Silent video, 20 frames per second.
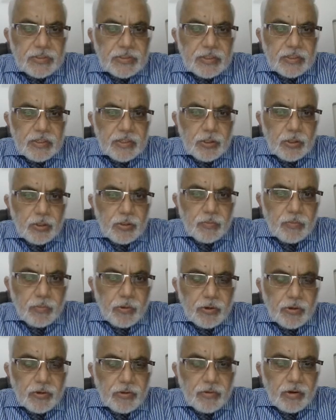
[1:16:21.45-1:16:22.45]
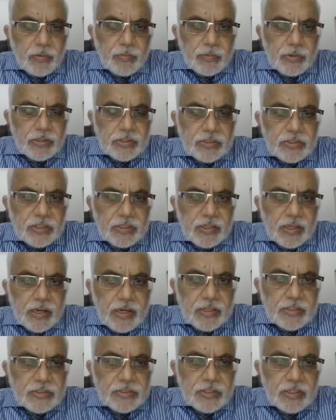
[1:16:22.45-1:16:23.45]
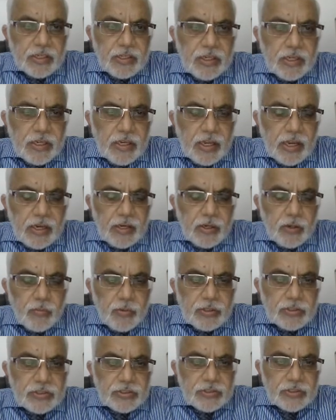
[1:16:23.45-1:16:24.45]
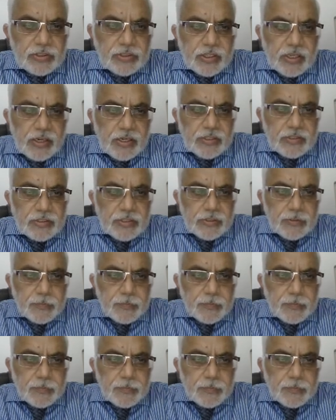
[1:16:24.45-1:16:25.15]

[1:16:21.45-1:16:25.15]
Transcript: new product development is encouraged, and innovation is encouraged.